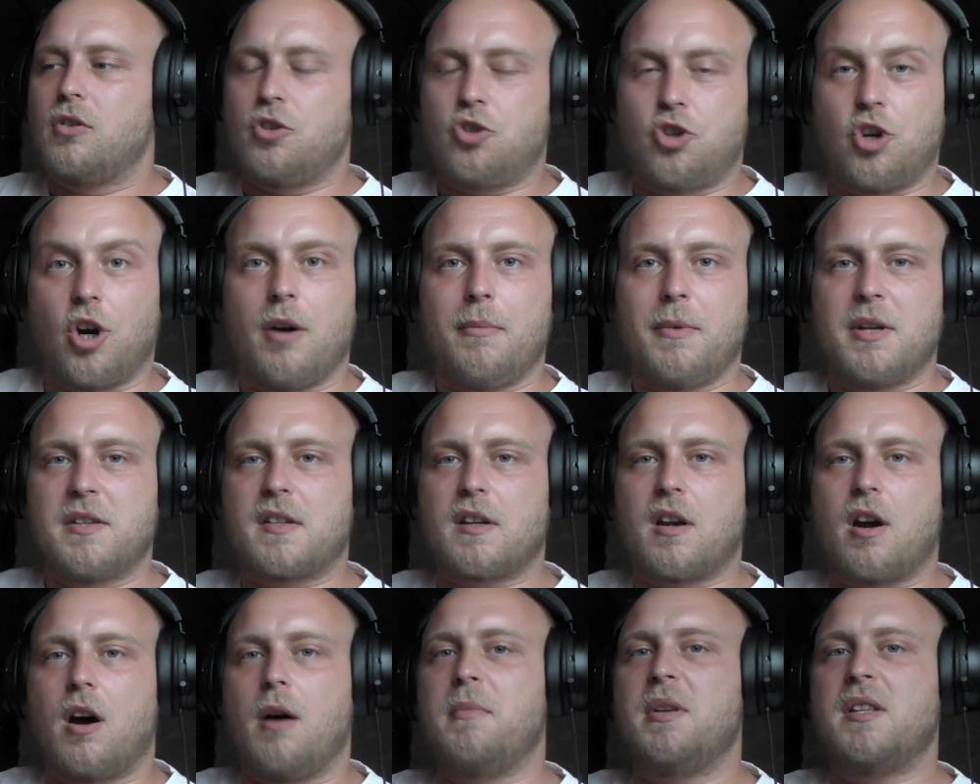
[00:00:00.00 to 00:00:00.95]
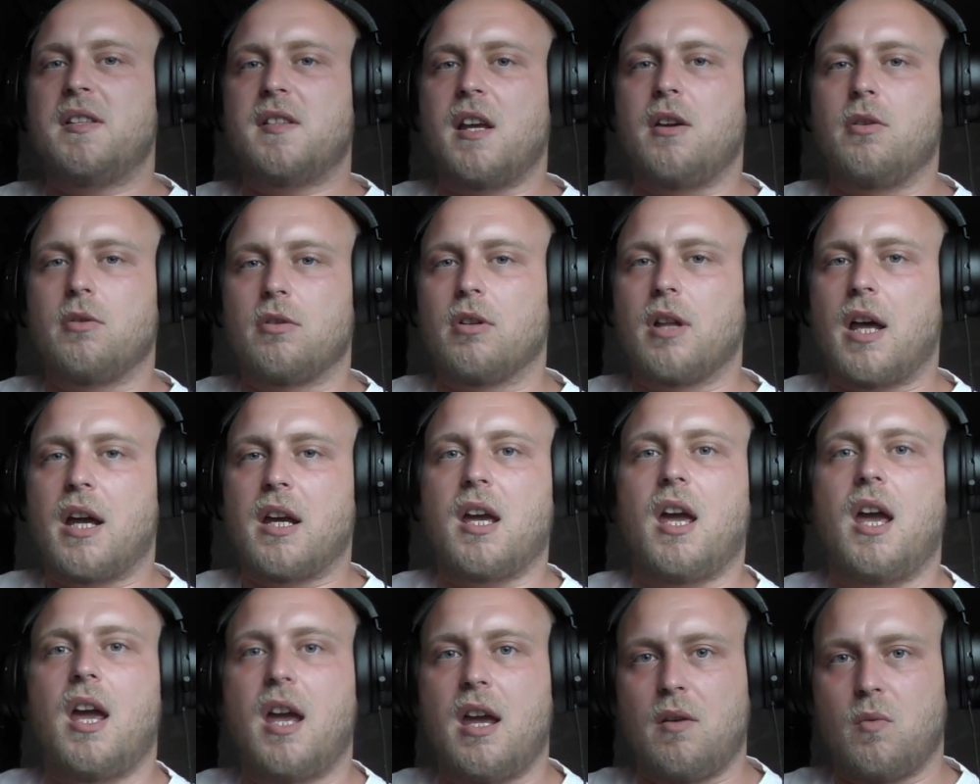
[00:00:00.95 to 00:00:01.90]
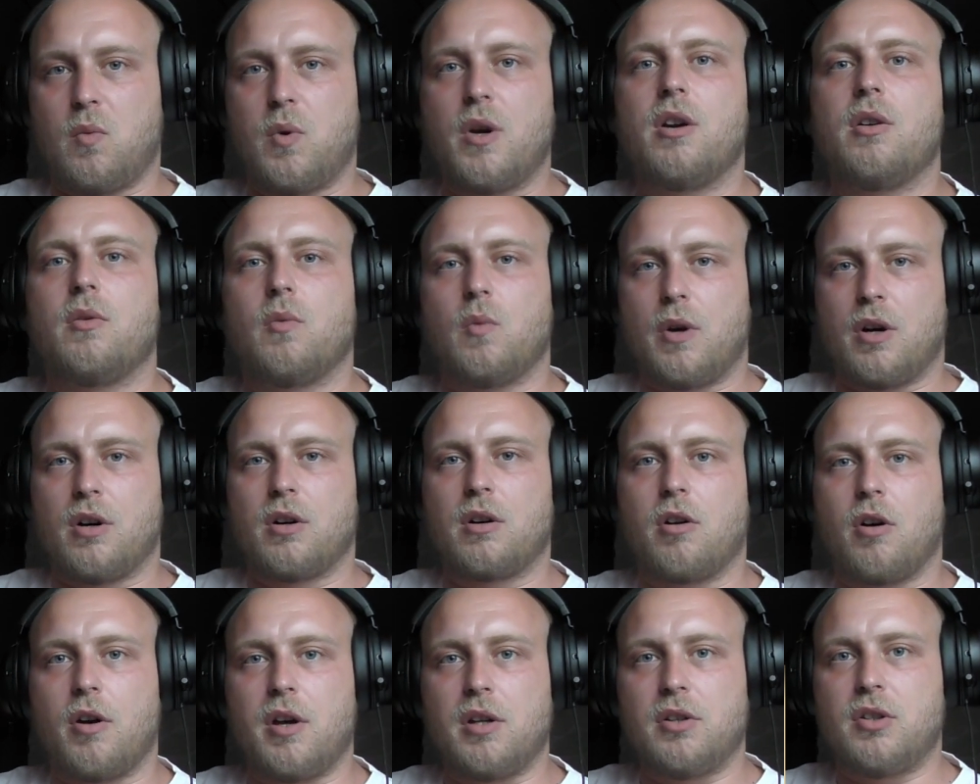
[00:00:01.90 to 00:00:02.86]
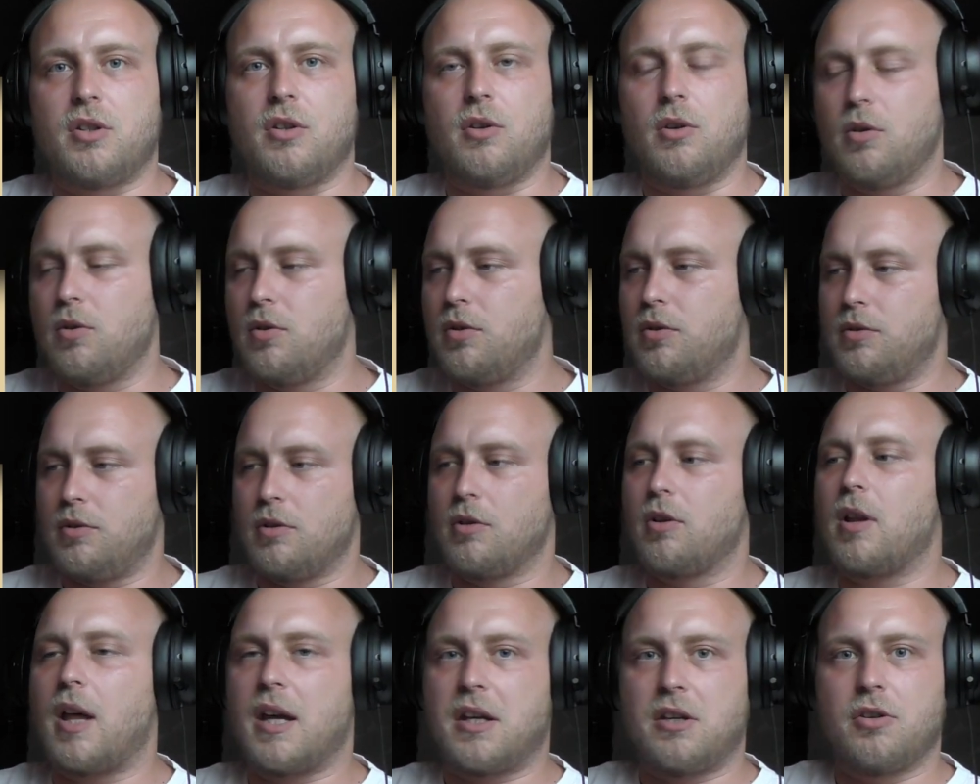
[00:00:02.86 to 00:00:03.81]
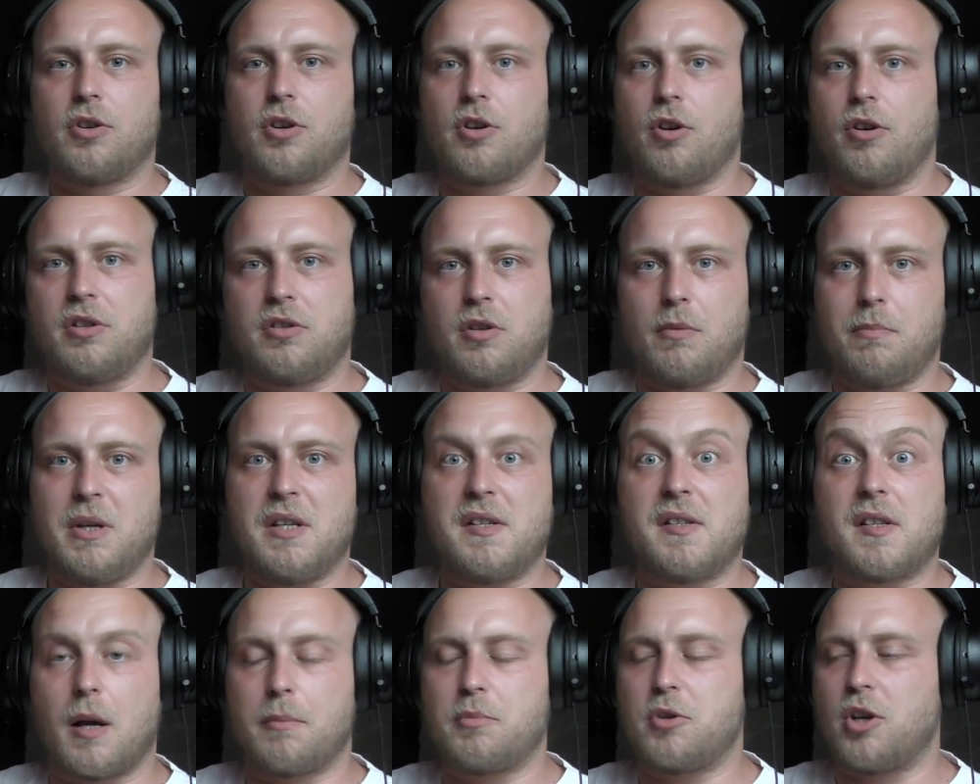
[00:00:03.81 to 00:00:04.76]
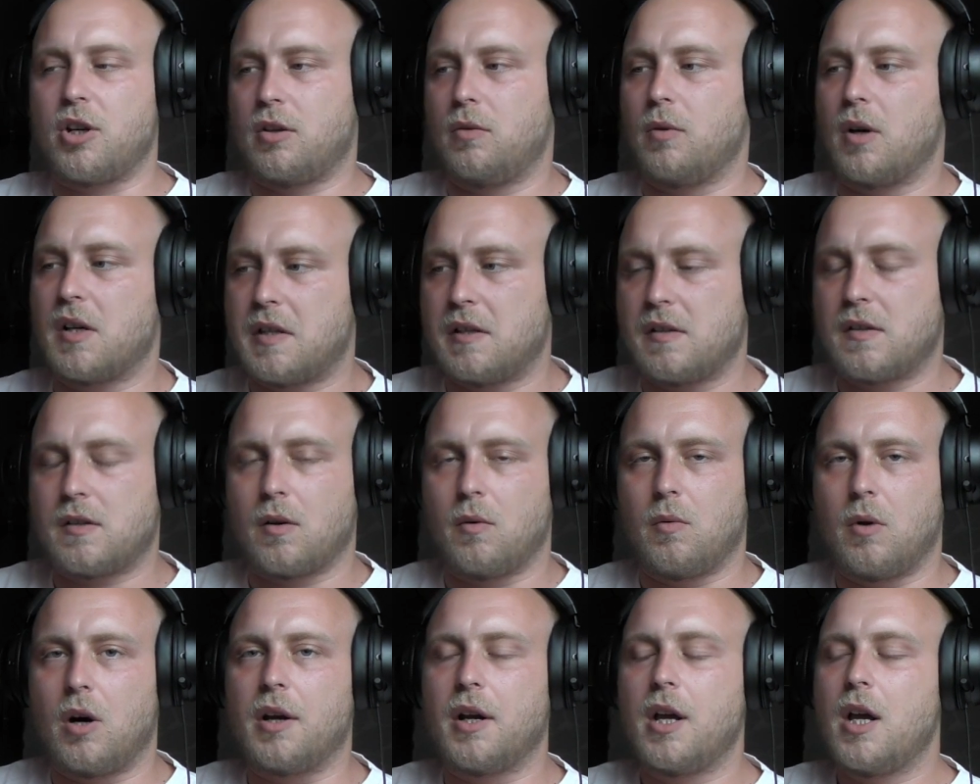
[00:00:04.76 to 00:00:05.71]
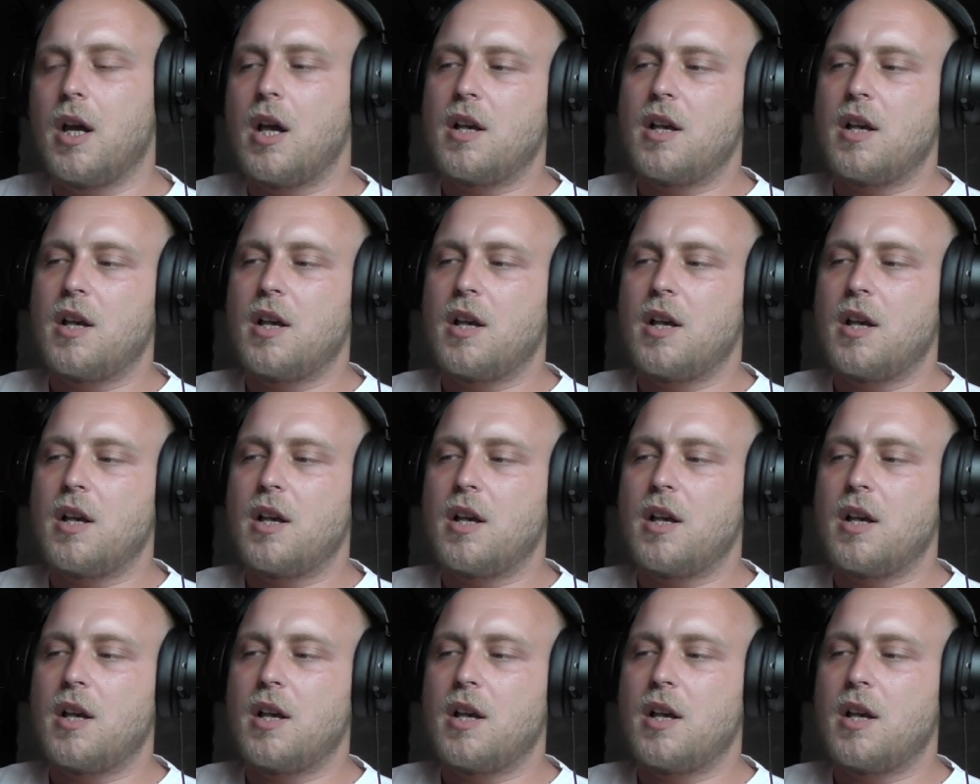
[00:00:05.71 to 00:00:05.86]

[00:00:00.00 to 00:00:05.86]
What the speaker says: Germans come and say, hey, we're going to, you're going to be subject to us and so on.